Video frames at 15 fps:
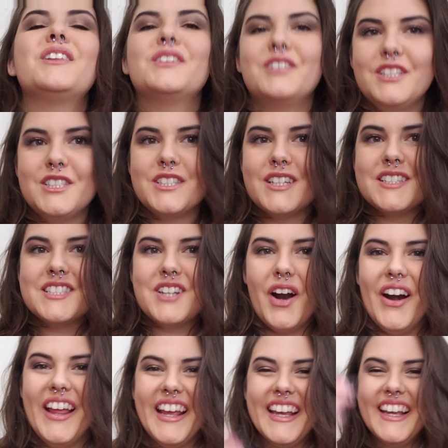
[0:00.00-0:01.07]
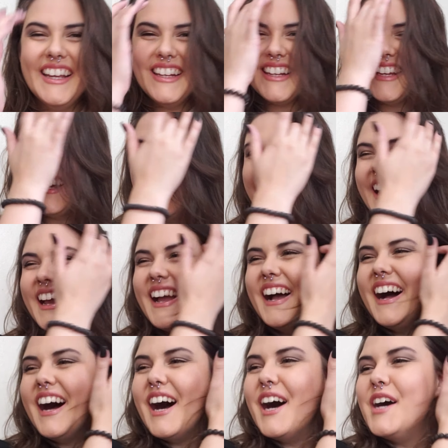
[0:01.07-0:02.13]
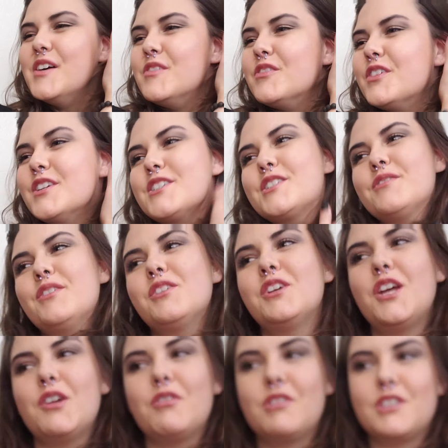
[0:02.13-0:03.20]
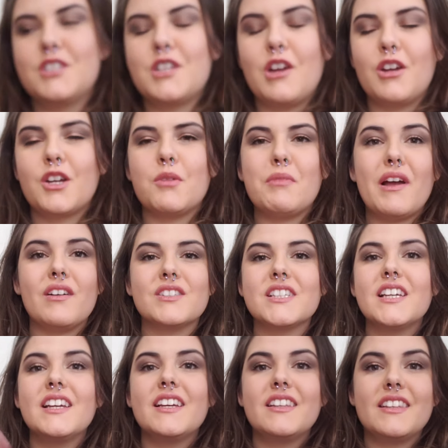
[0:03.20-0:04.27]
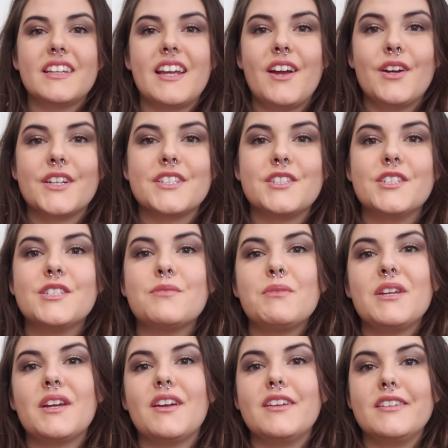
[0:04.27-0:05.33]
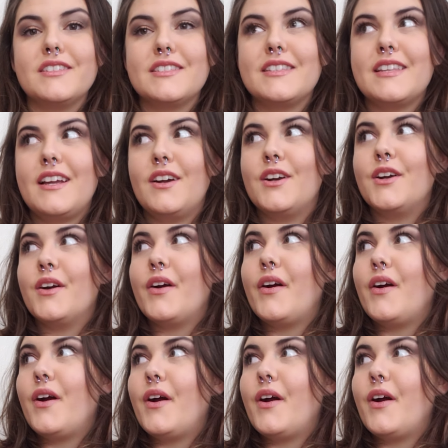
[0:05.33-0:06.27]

let's get started. First of all, I want to talk about the characters because they're